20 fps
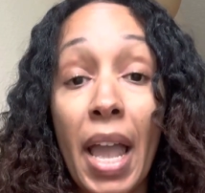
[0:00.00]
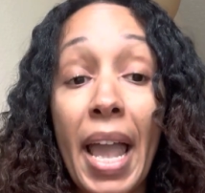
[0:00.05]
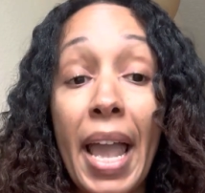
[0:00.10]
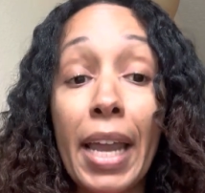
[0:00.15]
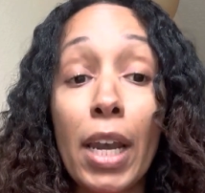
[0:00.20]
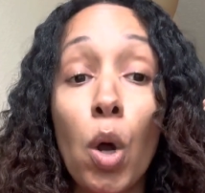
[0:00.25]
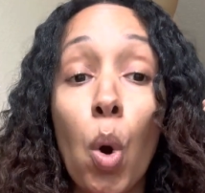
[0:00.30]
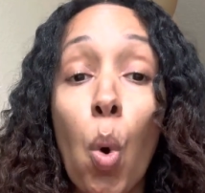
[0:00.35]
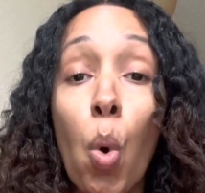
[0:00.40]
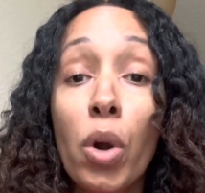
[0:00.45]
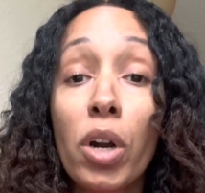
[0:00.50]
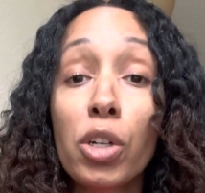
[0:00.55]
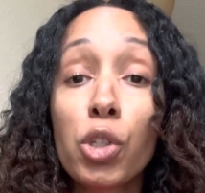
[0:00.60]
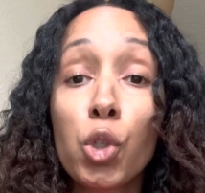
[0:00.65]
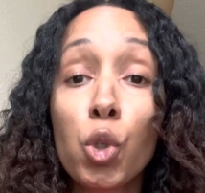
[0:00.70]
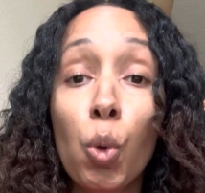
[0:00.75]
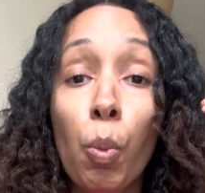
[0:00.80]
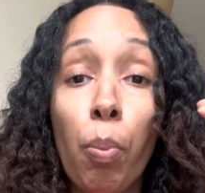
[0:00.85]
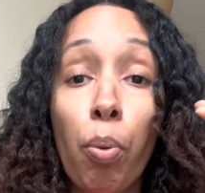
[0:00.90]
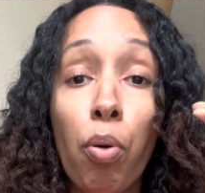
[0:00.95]
in order
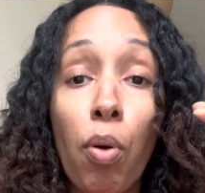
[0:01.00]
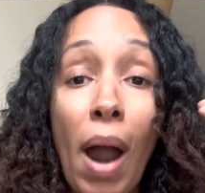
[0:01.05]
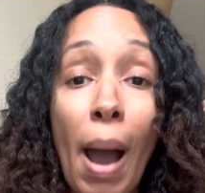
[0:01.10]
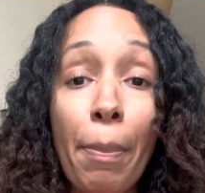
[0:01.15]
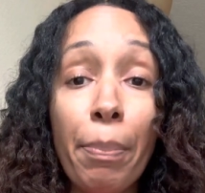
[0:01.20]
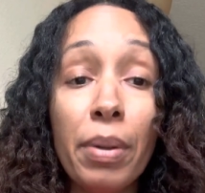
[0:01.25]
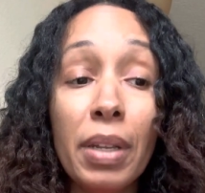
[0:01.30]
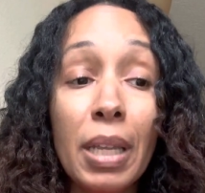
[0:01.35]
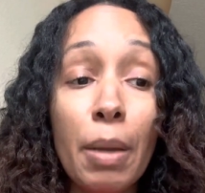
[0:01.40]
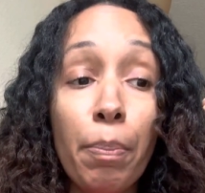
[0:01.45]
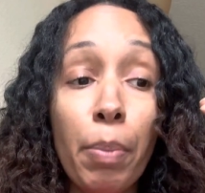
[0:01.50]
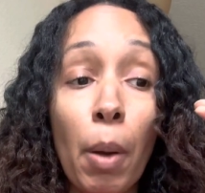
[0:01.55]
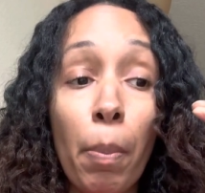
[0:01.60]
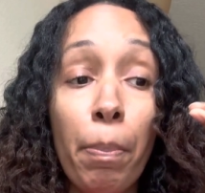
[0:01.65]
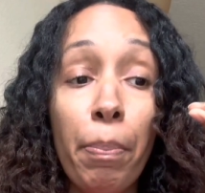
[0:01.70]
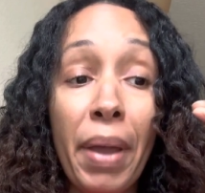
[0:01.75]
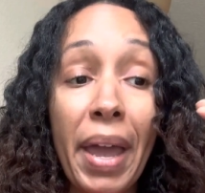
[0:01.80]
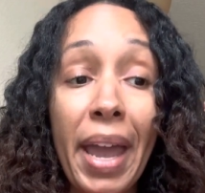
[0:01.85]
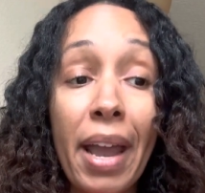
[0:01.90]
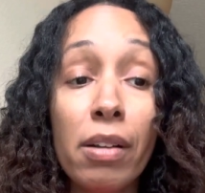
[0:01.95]
to properly
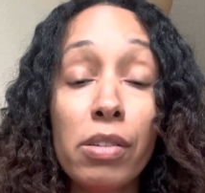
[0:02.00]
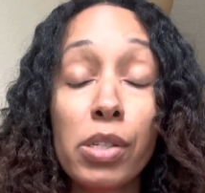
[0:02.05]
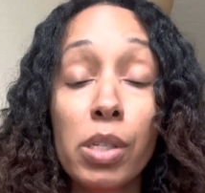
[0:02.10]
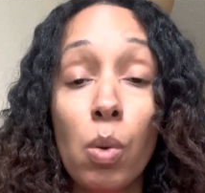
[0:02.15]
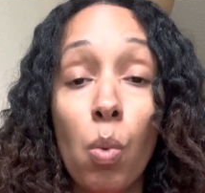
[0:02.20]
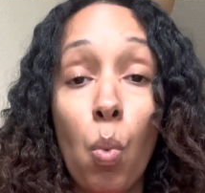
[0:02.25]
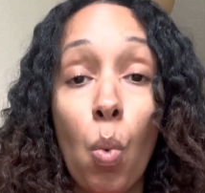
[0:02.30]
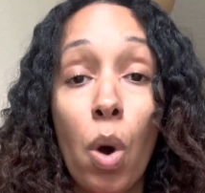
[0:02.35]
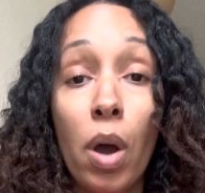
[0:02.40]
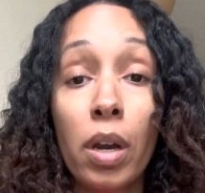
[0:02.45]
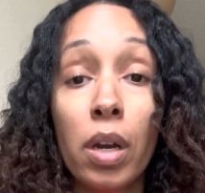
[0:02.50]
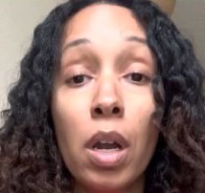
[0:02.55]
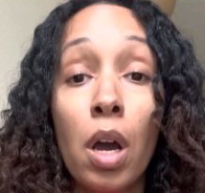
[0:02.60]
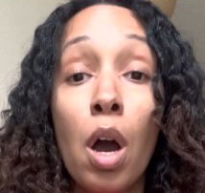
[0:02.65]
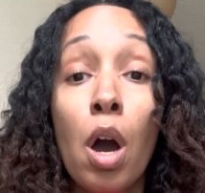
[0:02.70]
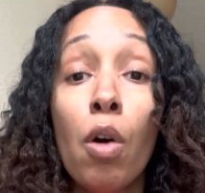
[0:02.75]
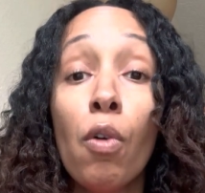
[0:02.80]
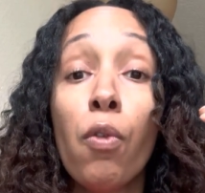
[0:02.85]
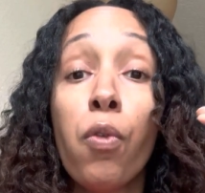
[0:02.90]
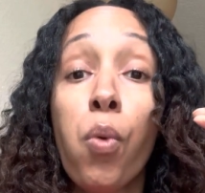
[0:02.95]
prepare someone
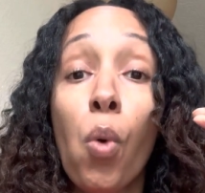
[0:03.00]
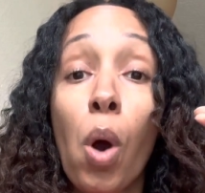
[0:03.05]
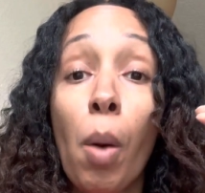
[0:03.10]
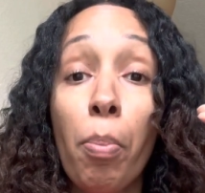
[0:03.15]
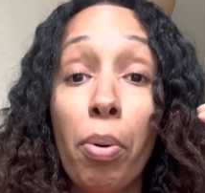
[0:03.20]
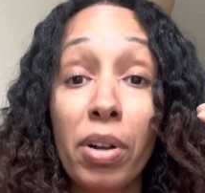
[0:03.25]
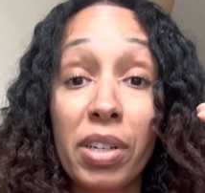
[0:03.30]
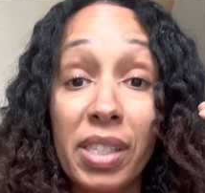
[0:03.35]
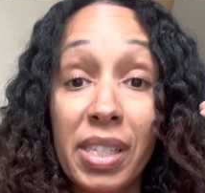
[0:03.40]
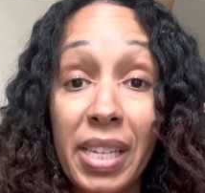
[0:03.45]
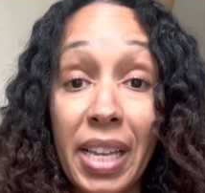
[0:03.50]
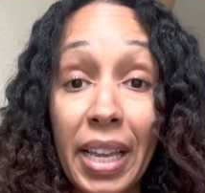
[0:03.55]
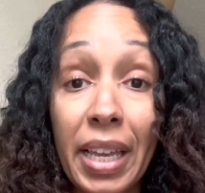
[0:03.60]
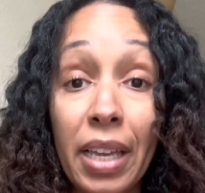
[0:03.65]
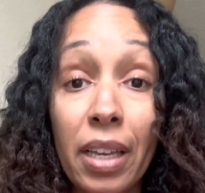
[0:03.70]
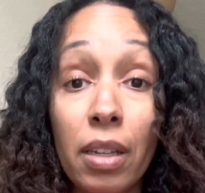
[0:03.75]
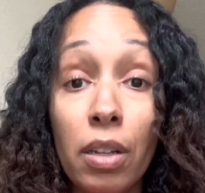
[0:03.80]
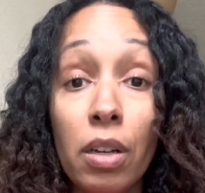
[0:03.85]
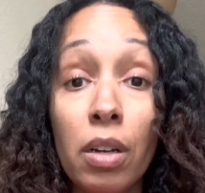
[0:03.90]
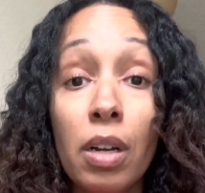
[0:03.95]
for a
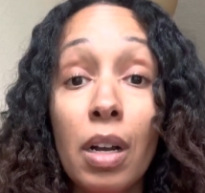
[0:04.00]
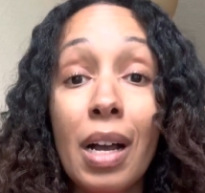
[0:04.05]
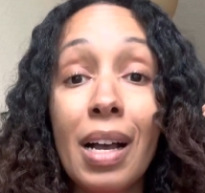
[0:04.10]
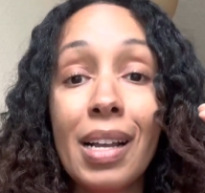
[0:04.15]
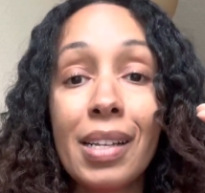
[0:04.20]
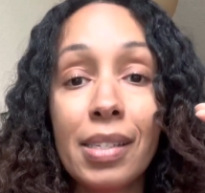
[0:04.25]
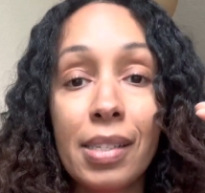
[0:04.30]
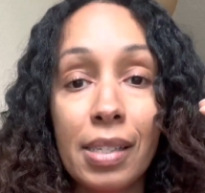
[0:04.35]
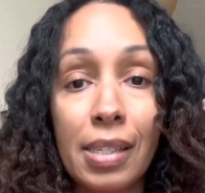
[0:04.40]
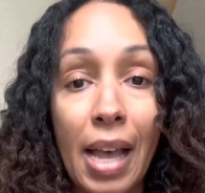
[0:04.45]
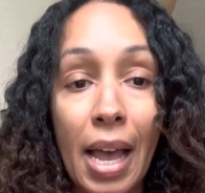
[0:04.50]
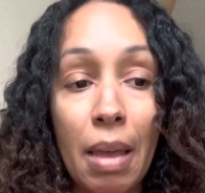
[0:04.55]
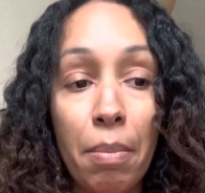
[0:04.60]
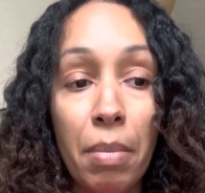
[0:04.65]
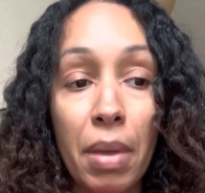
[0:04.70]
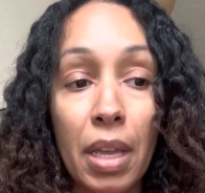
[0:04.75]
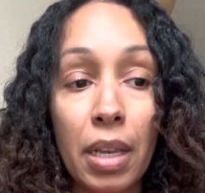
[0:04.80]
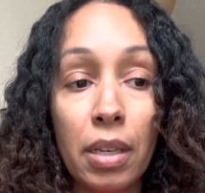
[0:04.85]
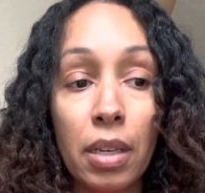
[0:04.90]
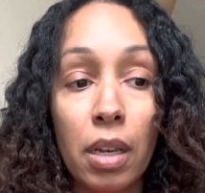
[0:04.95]
particular
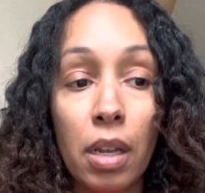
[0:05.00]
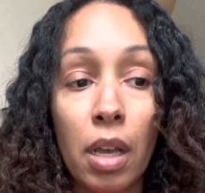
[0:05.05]
assignment.